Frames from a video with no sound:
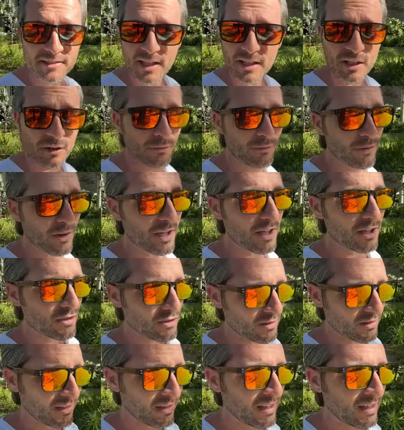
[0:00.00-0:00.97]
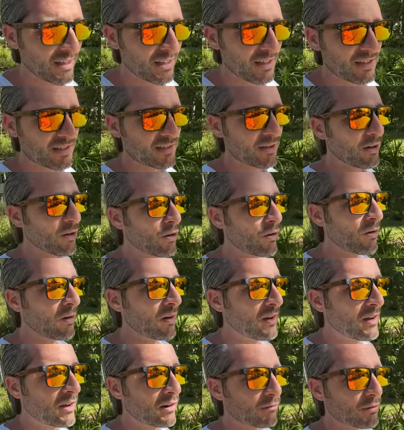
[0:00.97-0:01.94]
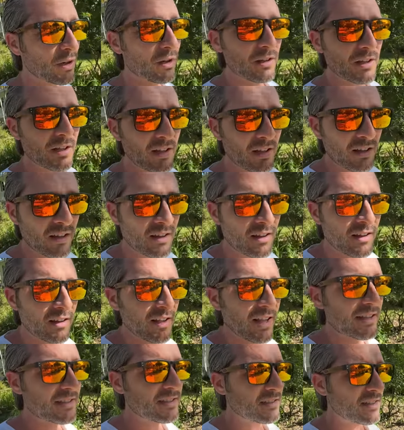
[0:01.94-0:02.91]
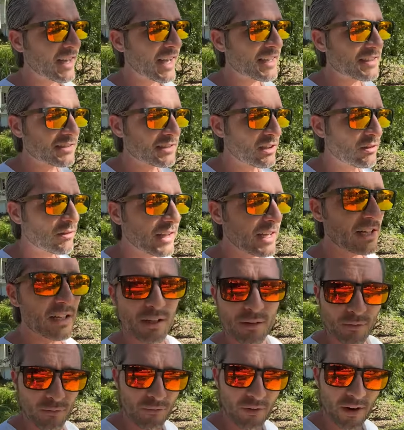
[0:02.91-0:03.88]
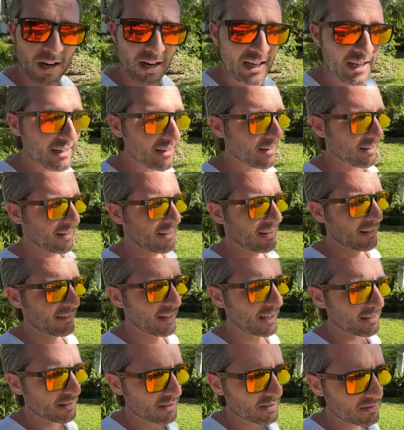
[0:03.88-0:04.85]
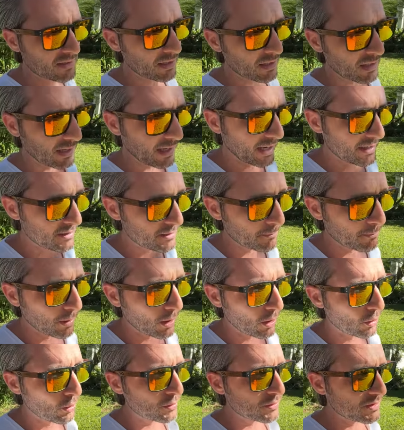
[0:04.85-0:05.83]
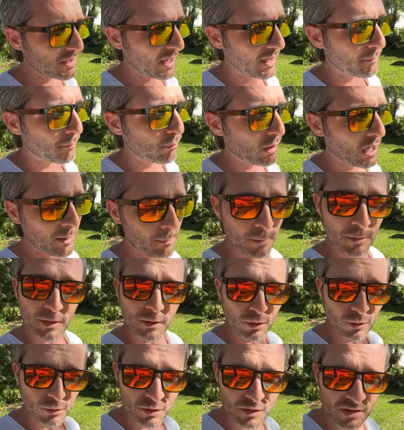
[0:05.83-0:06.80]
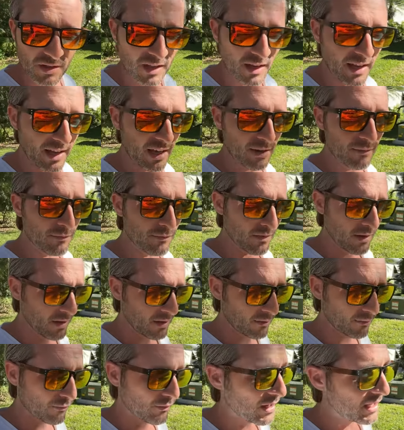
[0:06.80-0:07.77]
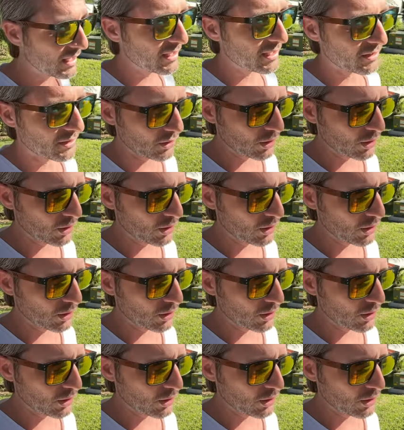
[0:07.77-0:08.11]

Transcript: on inflation. So really, it's an escalating fine that the city has imposed on property owners that have vacant